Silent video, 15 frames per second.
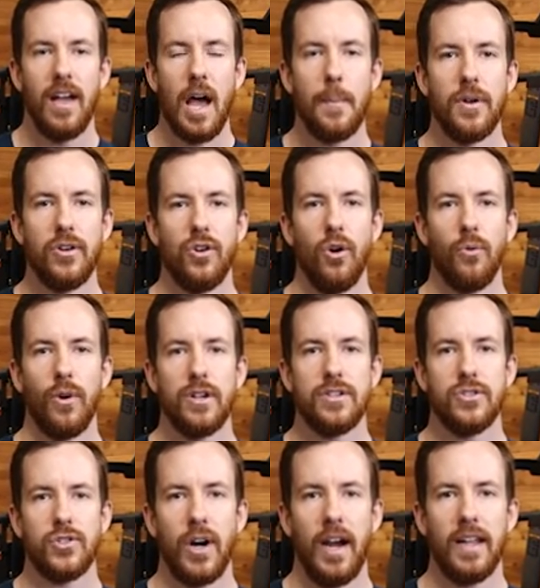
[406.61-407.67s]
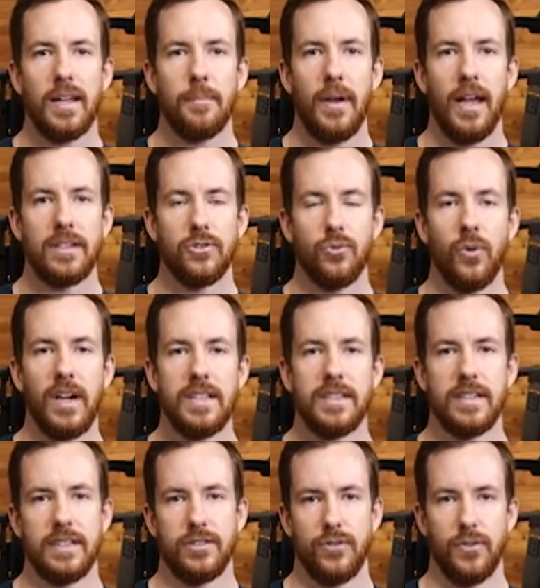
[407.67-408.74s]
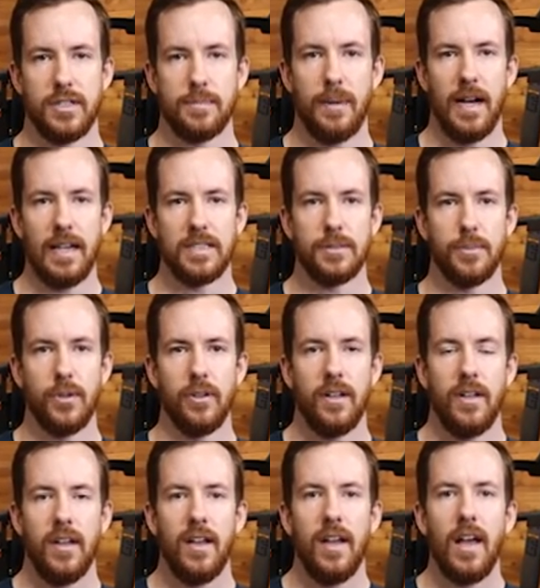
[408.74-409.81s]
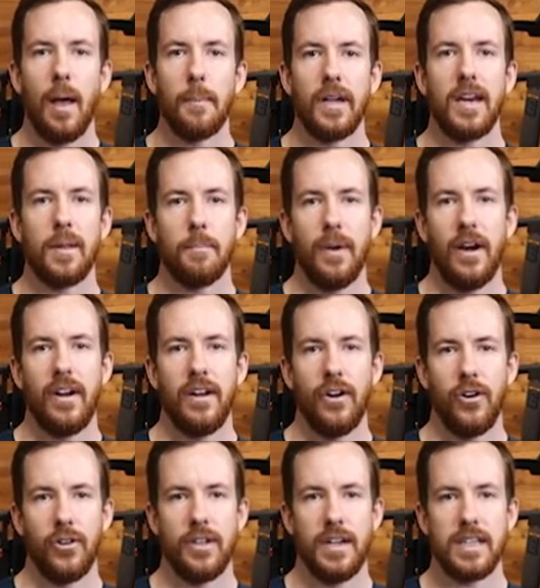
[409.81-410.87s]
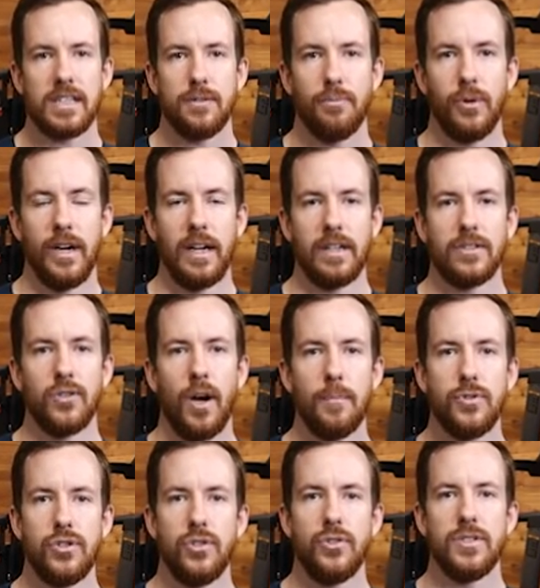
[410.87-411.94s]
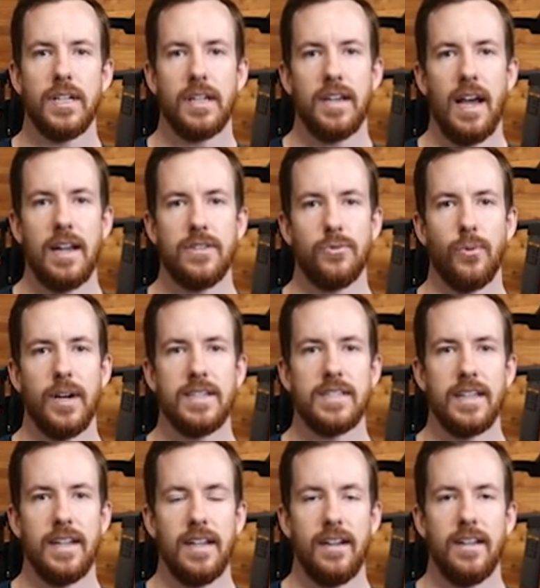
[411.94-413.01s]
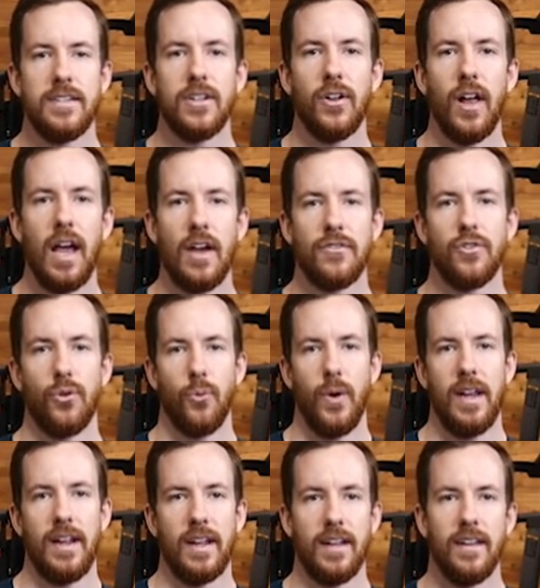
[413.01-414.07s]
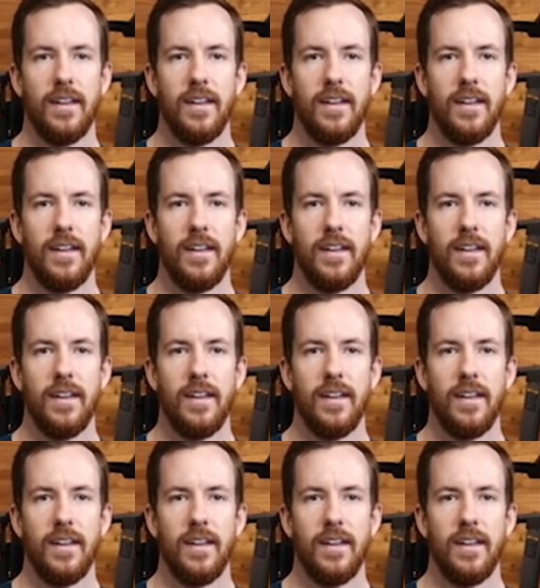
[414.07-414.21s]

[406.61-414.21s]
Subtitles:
I'm in no rush to try and get back to racing as soon as possible. I'm getting married early next spring, so I'm choosing not to race again until after the wedding.